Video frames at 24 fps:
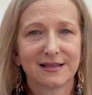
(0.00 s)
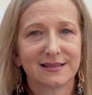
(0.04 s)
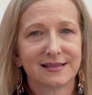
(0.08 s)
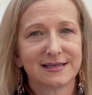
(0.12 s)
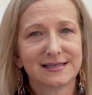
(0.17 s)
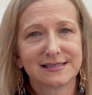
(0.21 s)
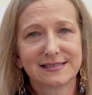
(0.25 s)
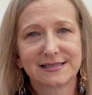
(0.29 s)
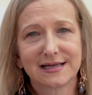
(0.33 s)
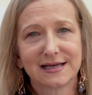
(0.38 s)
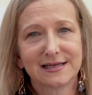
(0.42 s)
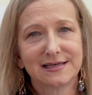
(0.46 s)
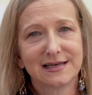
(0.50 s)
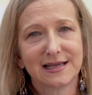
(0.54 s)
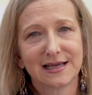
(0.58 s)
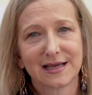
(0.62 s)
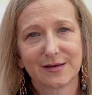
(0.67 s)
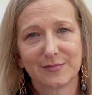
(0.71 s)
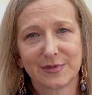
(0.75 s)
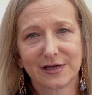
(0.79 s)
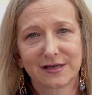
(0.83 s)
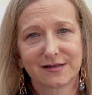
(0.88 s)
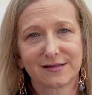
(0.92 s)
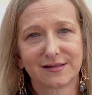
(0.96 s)
These
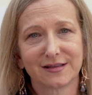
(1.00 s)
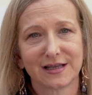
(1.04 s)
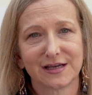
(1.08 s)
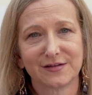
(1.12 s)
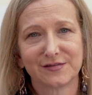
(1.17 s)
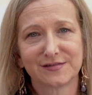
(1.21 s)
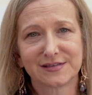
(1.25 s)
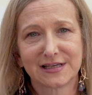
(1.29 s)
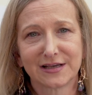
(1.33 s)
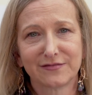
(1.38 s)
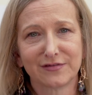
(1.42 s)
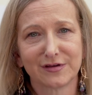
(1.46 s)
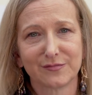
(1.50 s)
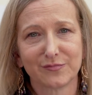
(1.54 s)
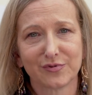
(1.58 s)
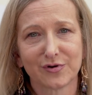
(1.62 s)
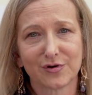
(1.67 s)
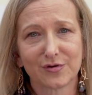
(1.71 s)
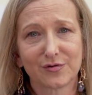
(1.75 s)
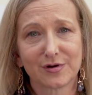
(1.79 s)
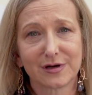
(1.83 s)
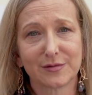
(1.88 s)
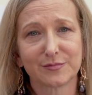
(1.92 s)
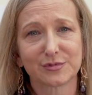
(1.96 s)
dynamic, life-saving
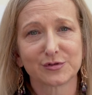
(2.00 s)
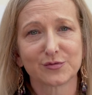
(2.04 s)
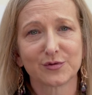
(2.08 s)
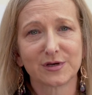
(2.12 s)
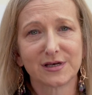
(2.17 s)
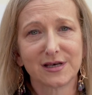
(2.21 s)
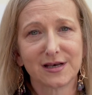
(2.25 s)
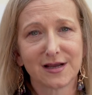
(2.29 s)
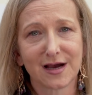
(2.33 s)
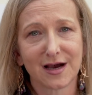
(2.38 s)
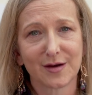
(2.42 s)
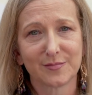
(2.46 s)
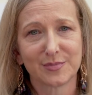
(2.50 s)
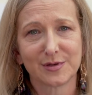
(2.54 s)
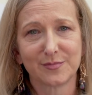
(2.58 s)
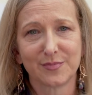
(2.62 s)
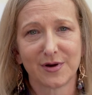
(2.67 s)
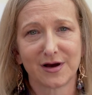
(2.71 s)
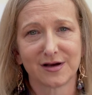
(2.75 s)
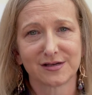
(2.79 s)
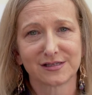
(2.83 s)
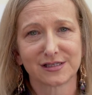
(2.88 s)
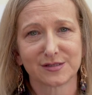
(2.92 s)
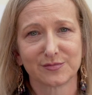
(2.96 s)
programs would not be
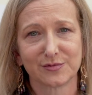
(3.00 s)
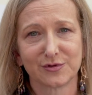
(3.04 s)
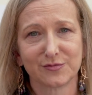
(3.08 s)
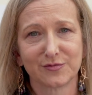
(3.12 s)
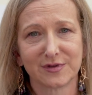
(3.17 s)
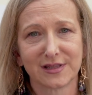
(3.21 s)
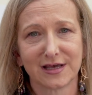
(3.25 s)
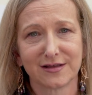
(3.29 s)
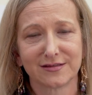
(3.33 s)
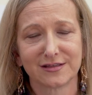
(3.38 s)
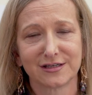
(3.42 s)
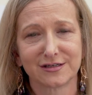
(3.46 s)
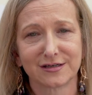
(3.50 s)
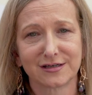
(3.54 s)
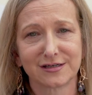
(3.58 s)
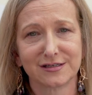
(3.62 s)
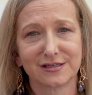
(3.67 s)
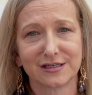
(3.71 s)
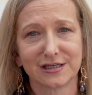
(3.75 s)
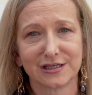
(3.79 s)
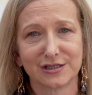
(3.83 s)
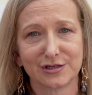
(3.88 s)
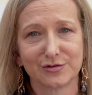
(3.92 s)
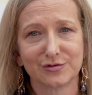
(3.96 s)
possible without the
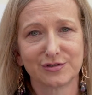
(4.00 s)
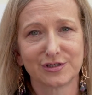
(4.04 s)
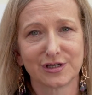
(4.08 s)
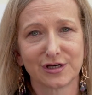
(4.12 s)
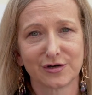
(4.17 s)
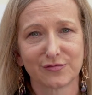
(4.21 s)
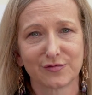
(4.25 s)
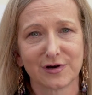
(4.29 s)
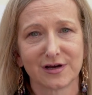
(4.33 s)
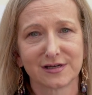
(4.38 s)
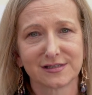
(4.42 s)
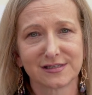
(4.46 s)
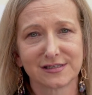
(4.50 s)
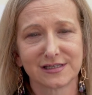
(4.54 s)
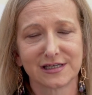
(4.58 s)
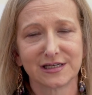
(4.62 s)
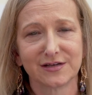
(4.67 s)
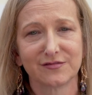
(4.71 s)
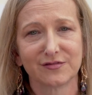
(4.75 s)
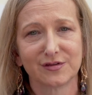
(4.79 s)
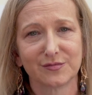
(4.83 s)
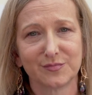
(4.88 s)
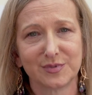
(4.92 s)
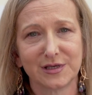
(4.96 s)
continued generosity
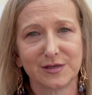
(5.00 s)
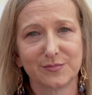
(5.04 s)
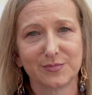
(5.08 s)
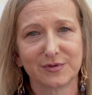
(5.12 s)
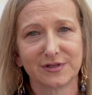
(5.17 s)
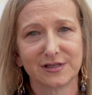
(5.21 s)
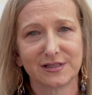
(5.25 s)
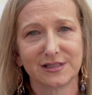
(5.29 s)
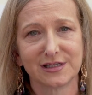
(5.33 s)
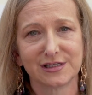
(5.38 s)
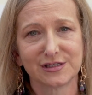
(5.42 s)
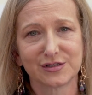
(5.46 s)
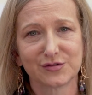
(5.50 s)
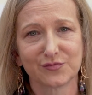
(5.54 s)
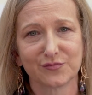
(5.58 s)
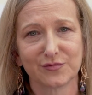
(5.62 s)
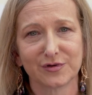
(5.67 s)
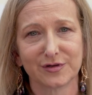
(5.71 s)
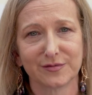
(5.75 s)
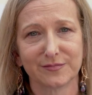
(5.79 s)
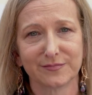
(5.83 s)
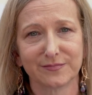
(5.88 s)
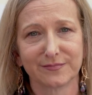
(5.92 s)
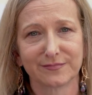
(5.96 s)
of the people in this
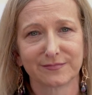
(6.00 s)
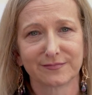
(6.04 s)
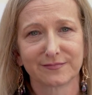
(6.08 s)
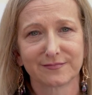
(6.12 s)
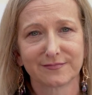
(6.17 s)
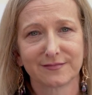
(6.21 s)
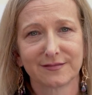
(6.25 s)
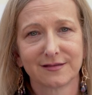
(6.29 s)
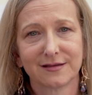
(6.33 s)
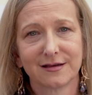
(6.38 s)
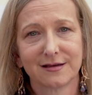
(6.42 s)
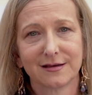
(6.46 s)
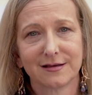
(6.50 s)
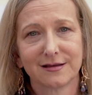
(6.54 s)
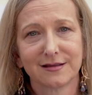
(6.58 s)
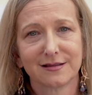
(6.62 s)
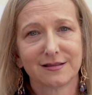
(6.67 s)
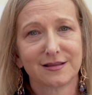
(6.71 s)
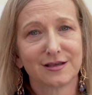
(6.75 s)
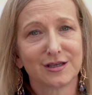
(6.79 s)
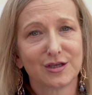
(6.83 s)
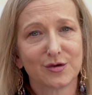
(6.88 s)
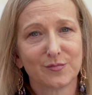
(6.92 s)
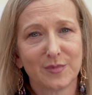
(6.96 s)
room.
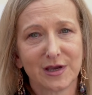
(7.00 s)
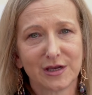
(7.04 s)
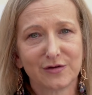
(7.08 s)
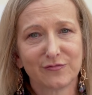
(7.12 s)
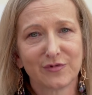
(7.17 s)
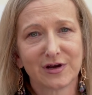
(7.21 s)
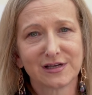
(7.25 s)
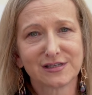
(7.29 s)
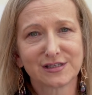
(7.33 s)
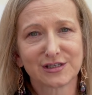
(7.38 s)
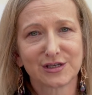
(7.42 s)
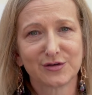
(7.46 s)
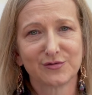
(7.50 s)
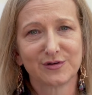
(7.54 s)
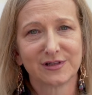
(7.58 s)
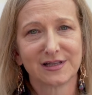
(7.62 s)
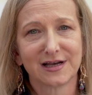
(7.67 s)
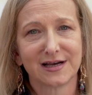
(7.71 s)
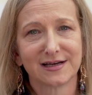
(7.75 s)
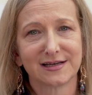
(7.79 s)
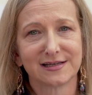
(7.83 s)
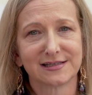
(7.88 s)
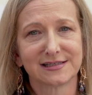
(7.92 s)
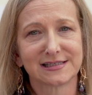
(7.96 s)
The Humane Rescue
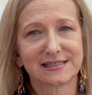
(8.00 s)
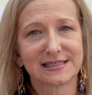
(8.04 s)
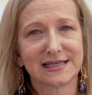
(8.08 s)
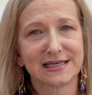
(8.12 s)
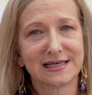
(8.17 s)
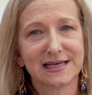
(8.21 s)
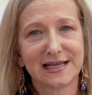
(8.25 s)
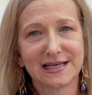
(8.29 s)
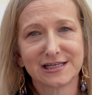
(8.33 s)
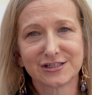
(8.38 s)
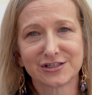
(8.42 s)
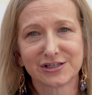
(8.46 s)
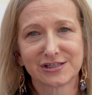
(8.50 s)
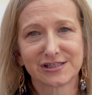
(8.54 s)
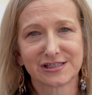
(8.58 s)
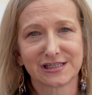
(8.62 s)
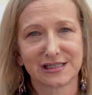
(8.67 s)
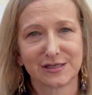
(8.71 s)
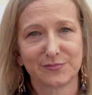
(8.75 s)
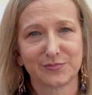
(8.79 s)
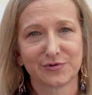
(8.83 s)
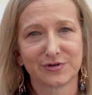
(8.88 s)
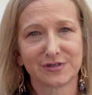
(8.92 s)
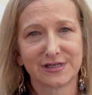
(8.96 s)
Alliance
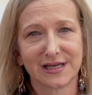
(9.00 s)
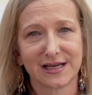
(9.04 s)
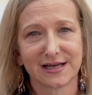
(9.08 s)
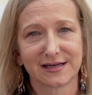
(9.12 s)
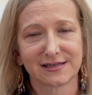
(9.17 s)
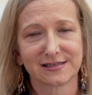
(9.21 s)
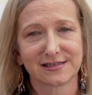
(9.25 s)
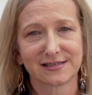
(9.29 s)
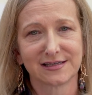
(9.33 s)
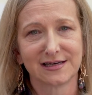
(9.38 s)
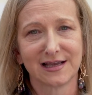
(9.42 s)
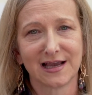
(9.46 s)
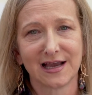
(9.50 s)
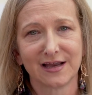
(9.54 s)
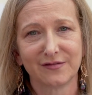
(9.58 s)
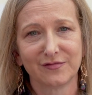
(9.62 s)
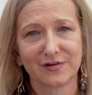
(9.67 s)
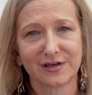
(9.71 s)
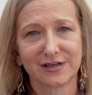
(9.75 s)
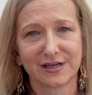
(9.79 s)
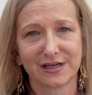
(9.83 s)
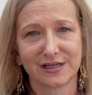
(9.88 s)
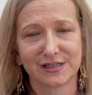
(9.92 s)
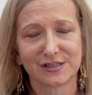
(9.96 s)
tenaciously protects and
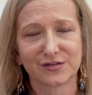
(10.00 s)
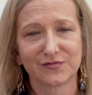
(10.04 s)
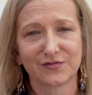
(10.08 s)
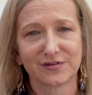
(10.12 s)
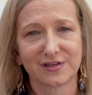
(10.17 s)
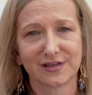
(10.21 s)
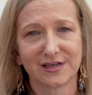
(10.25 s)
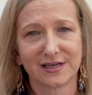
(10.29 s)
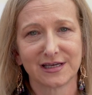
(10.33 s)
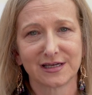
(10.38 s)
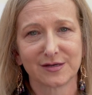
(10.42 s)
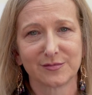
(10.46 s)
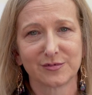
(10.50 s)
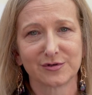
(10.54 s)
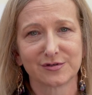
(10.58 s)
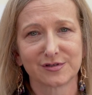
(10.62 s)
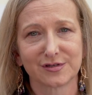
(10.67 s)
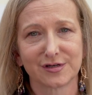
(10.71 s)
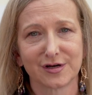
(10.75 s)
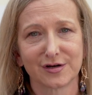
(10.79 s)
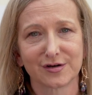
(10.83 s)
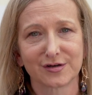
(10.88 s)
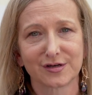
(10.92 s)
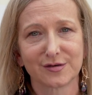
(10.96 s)
advocates for the animals
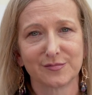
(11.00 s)
in our